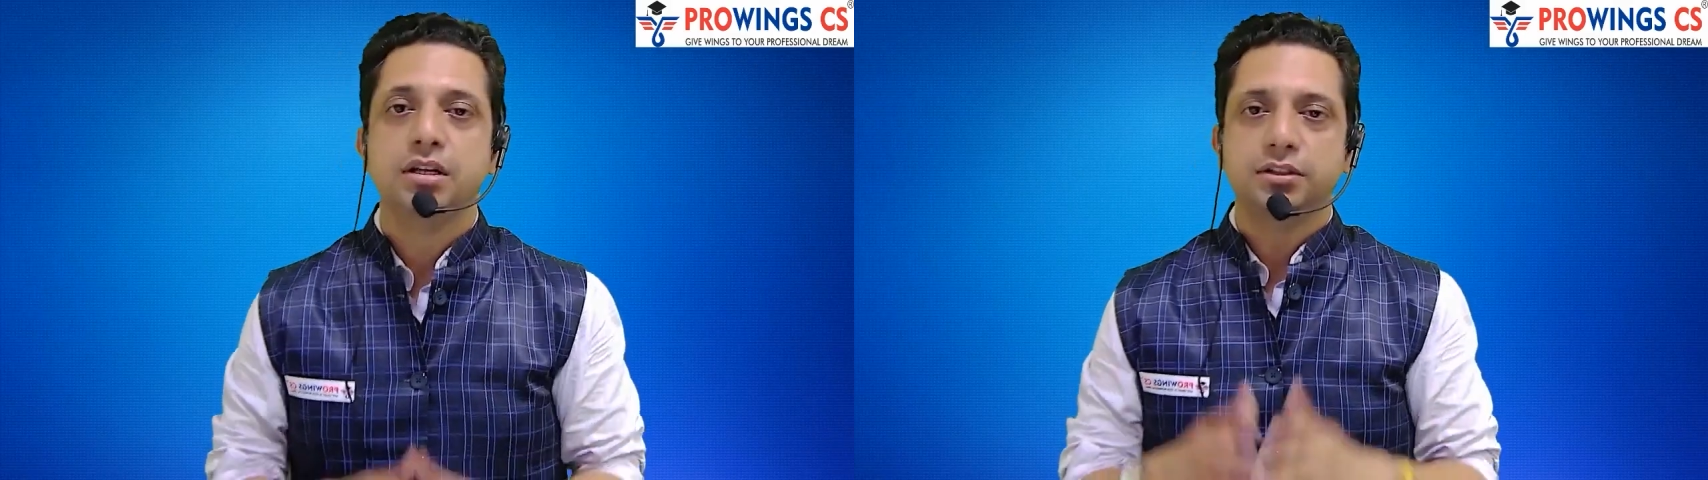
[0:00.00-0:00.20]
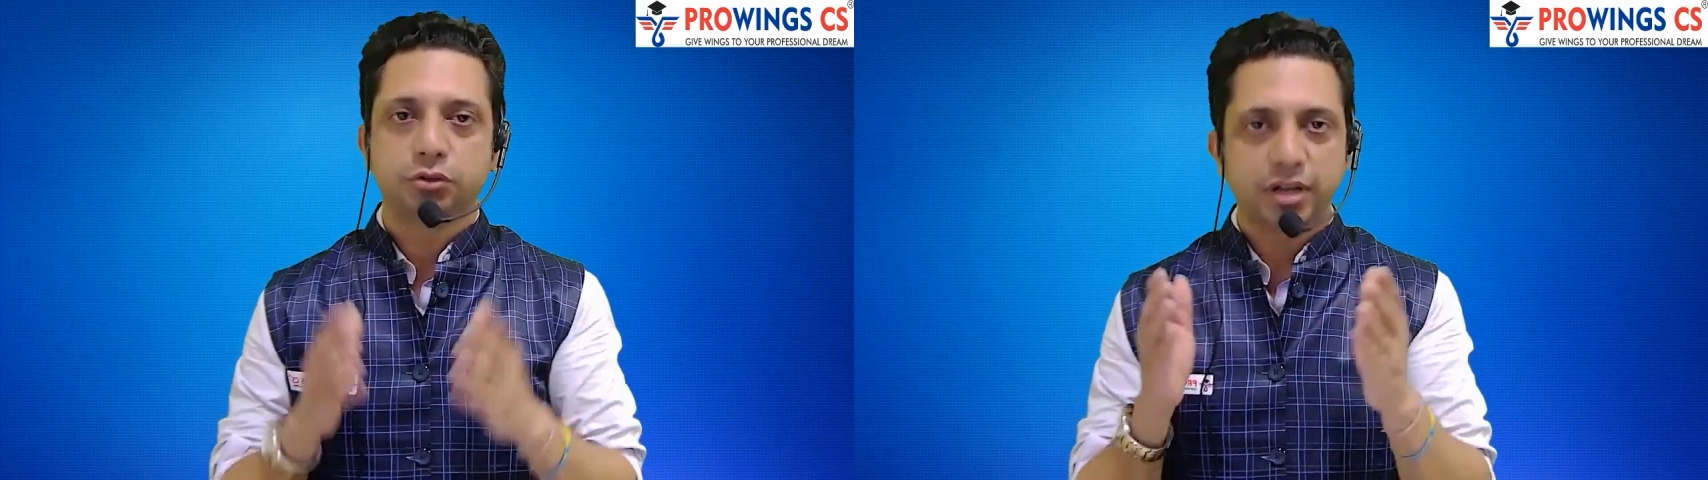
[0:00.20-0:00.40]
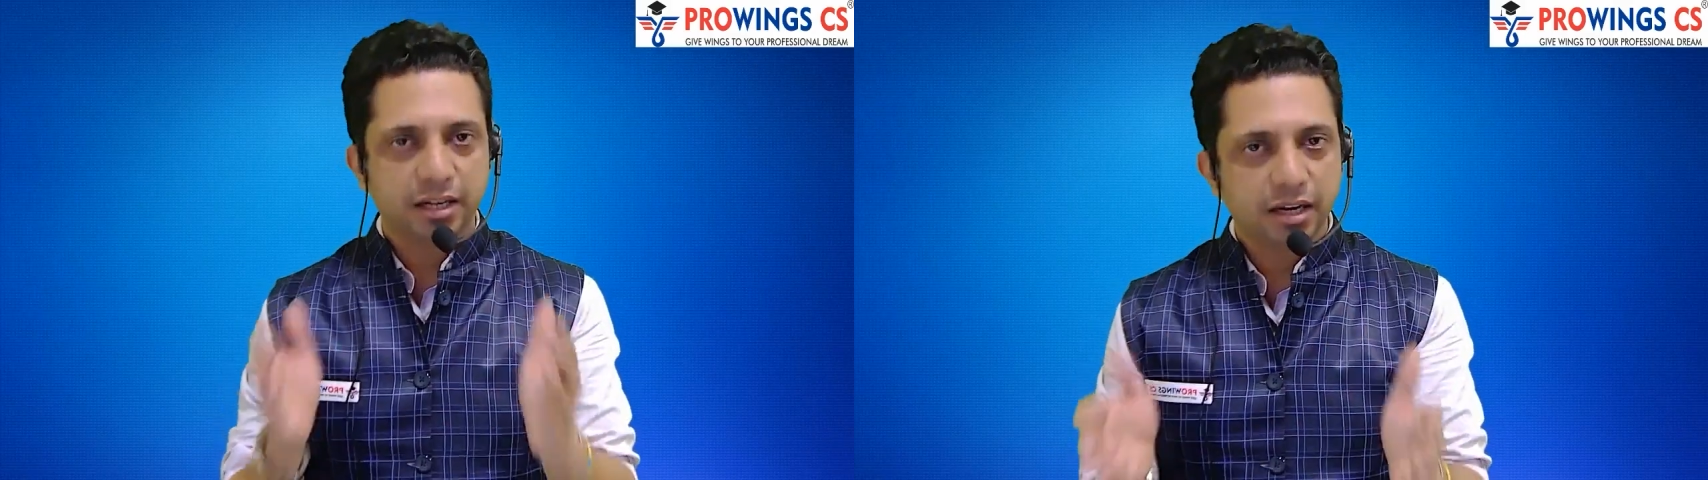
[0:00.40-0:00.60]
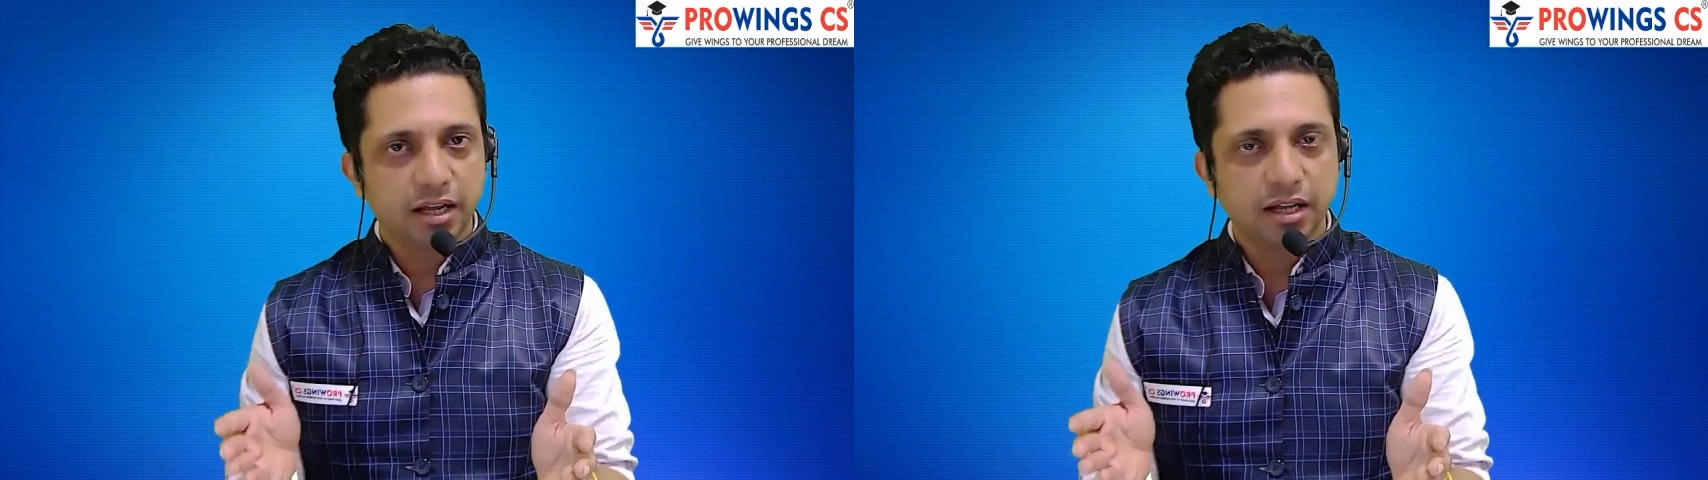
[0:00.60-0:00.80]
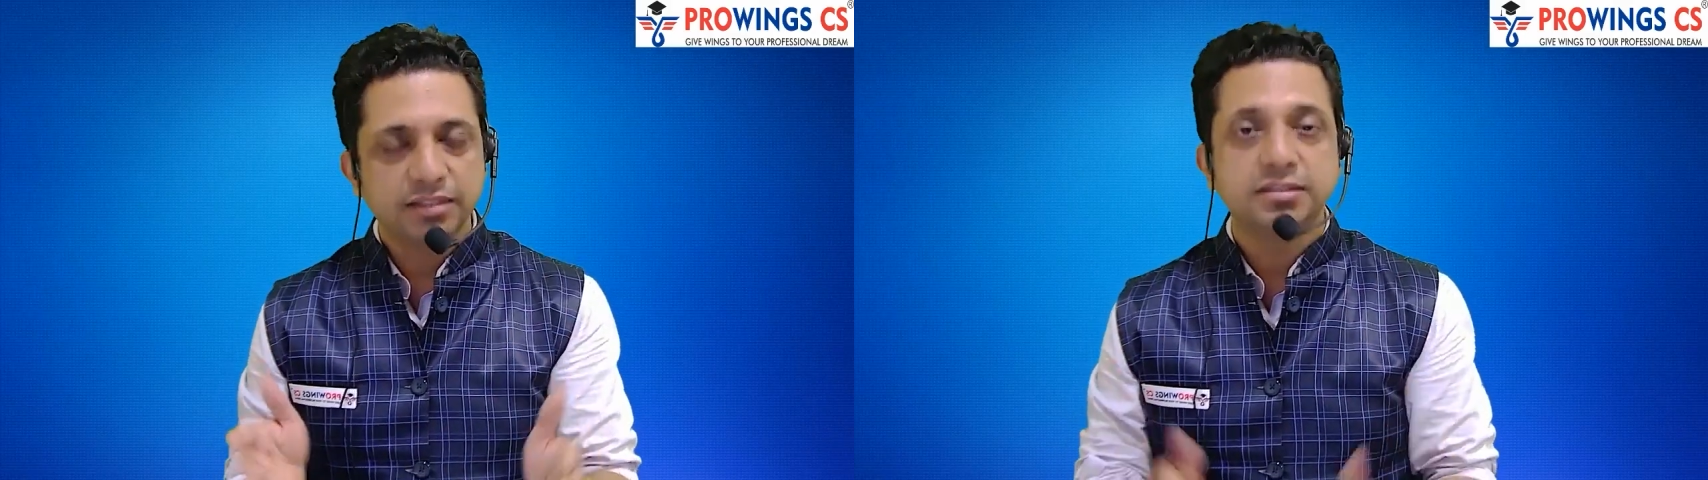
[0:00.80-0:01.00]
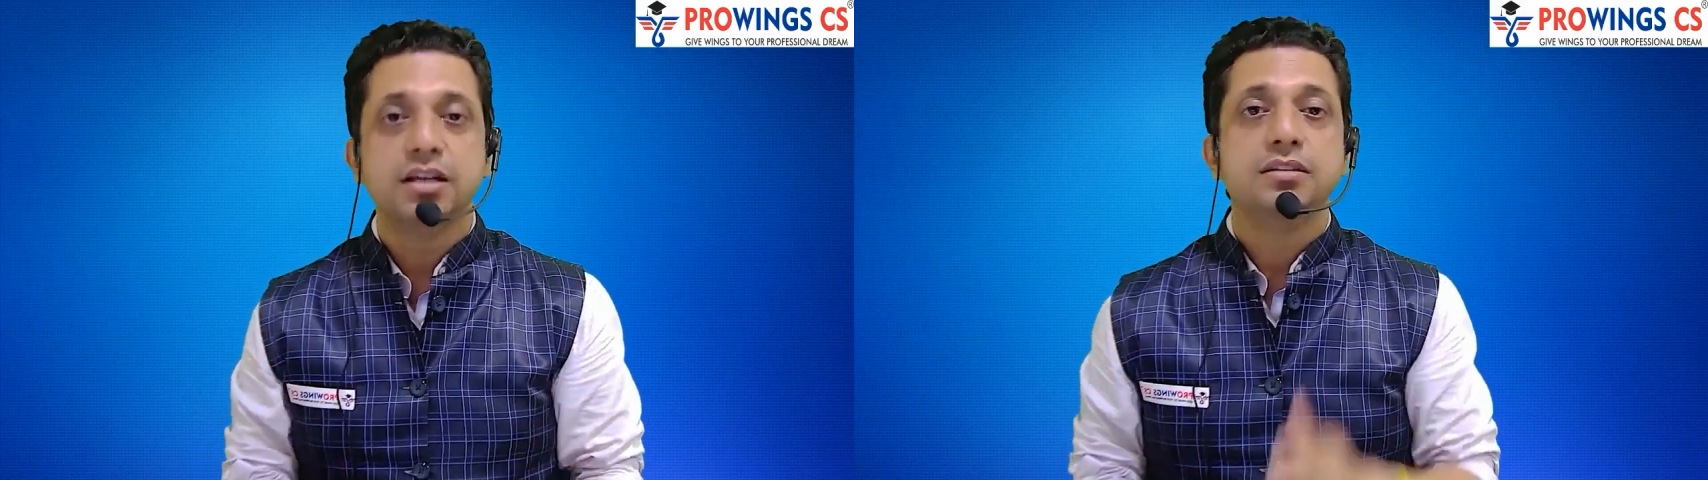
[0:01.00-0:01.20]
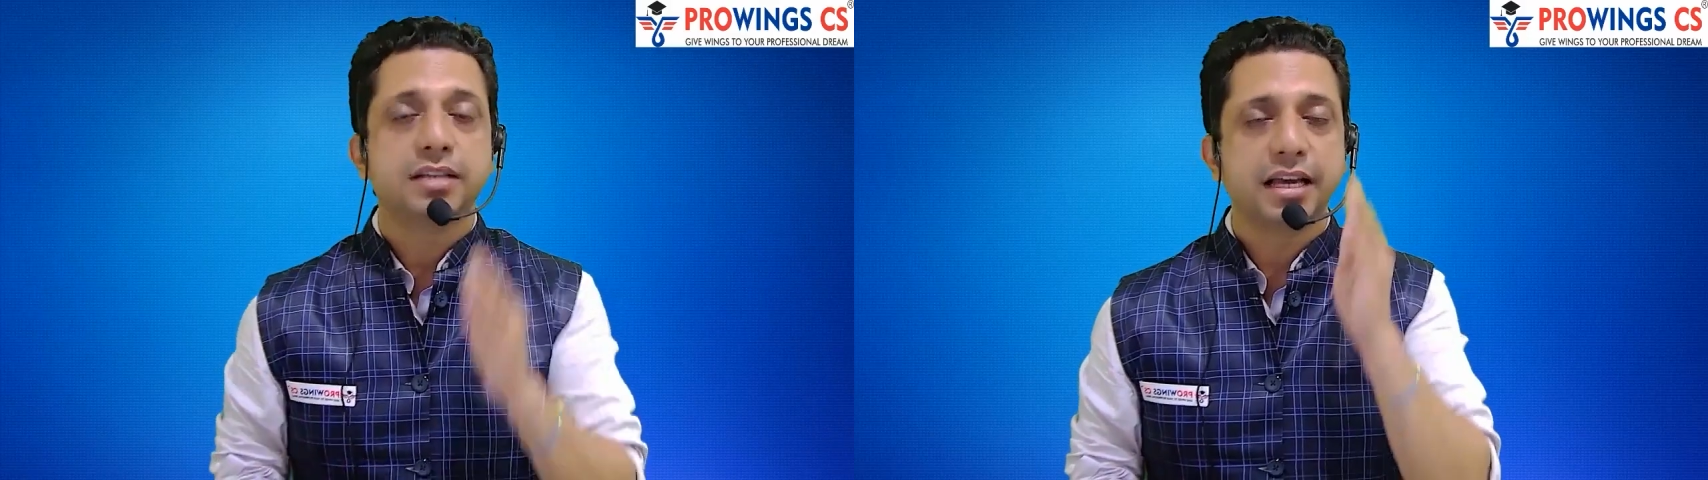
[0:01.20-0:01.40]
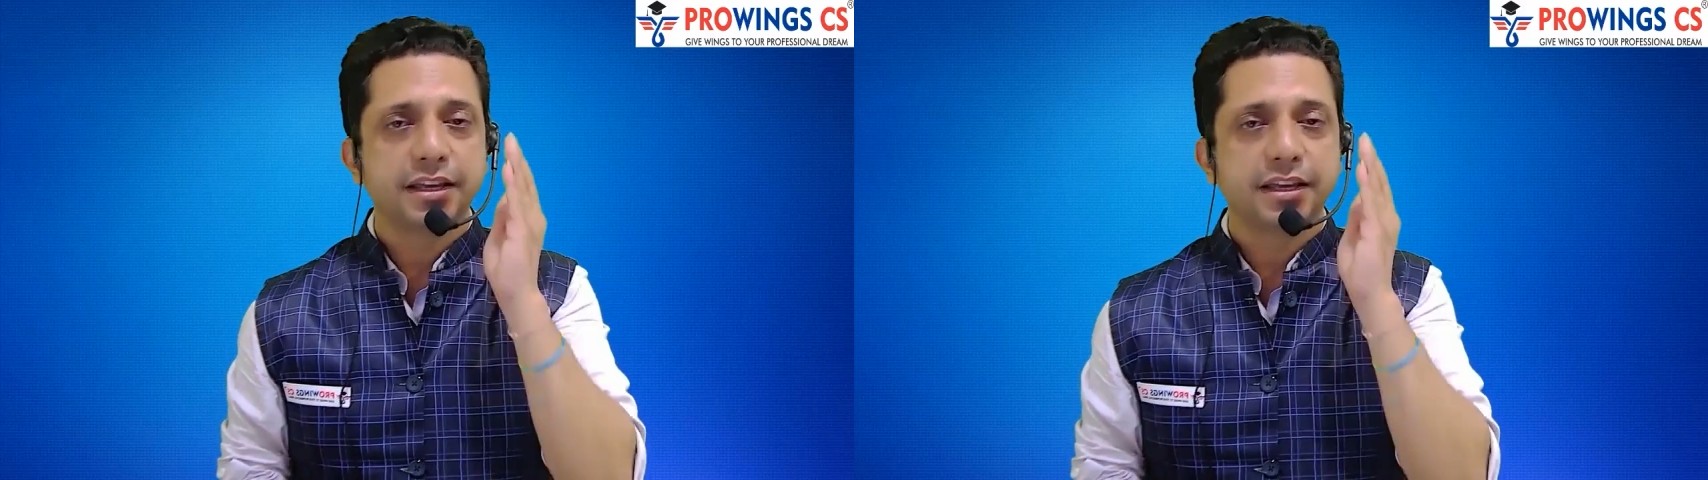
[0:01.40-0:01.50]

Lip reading: So at last, thank